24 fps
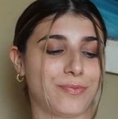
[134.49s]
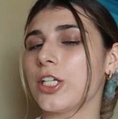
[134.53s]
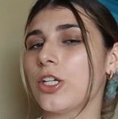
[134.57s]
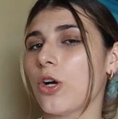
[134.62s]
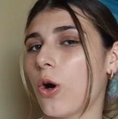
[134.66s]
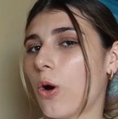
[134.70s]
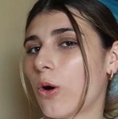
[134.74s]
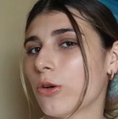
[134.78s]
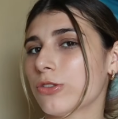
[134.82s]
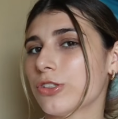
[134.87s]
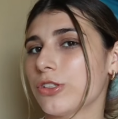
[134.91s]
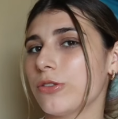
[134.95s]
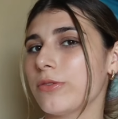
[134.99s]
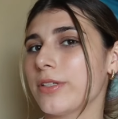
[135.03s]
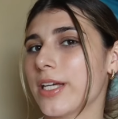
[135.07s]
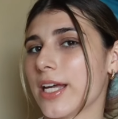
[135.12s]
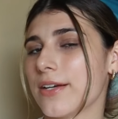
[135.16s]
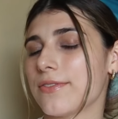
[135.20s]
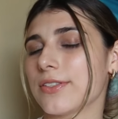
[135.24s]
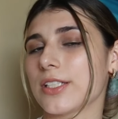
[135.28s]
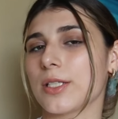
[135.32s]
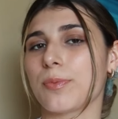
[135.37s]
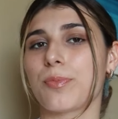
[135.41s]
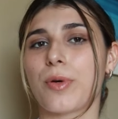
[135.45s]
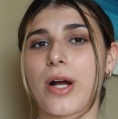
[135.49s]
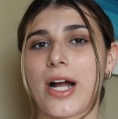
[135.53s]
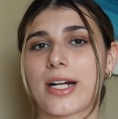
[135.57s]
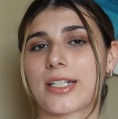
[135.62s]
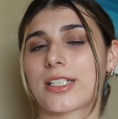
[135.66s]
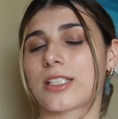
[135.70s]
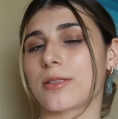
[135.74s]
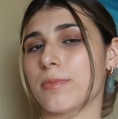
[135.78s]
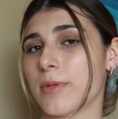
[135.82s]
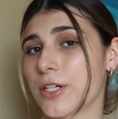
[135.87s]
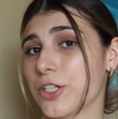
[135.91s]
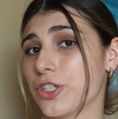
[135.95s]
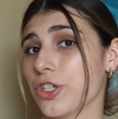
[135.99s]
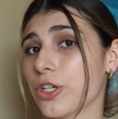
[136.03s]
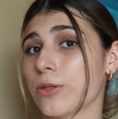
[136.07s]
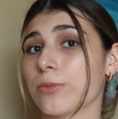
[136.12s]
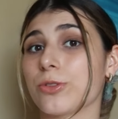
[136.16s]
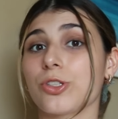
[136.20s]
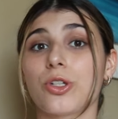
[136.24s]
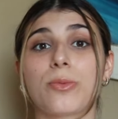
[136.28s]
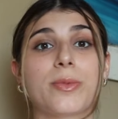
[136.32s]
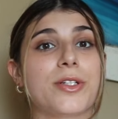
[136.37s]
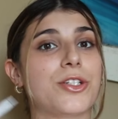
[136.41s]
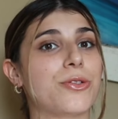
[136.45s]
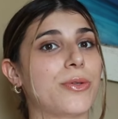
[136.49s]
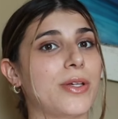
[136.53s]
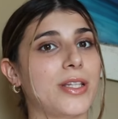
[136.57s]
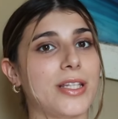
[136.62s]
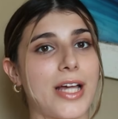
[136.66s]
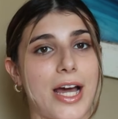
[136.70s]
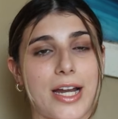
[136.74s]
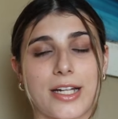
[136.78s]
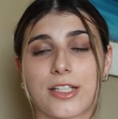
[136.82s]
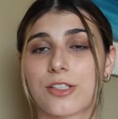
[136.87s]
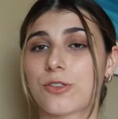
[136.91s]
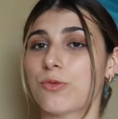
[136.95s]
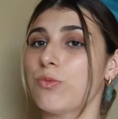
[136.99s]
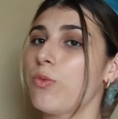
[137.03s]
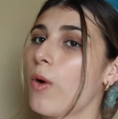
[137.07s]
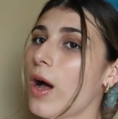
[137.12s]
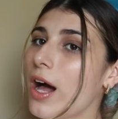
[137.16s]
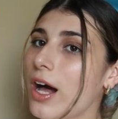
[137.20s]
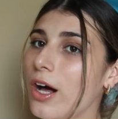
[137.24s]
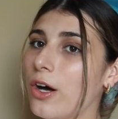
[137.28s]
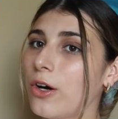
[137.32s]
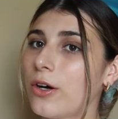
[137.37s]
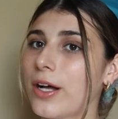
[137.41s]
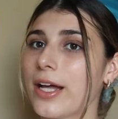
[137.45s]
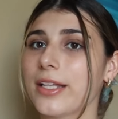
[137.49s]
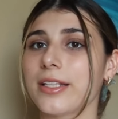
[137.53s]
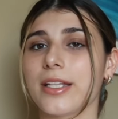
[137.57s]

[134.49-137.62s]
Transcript: He also gave us a practice midterm, so I'll be doing that as well.